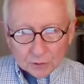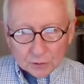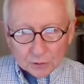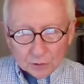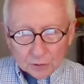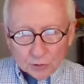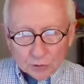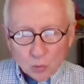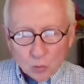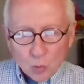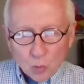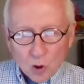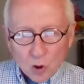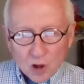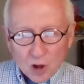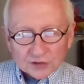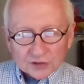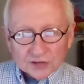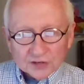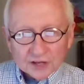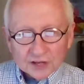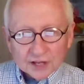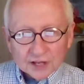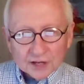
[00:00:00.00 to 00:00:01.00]
you
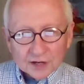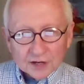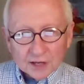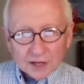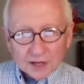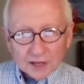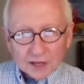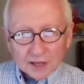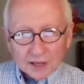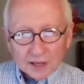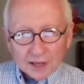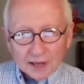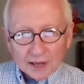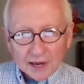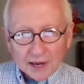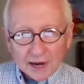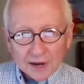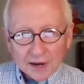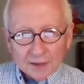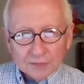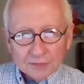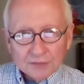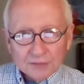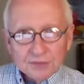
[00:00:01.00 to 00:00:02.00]
walked in
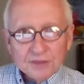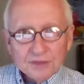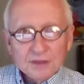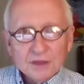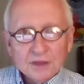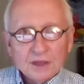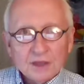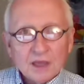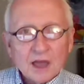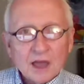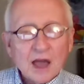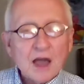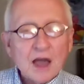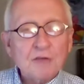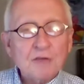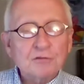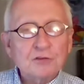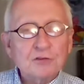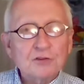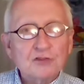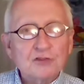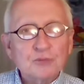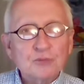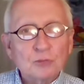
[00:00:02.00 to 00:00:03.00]
and the
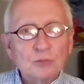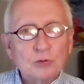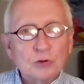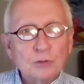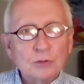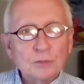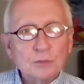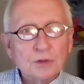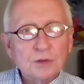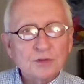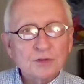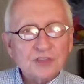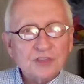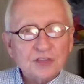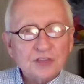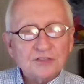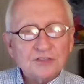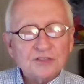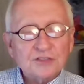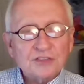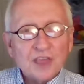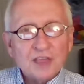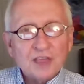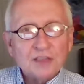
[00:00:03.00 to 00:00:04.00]
conference room, let's
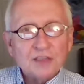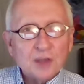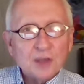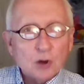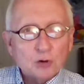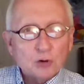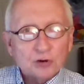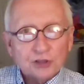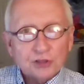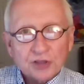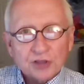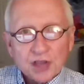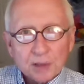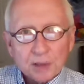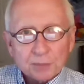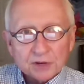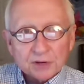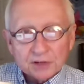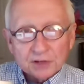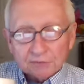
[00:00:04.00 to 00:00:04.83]
say the owner of the company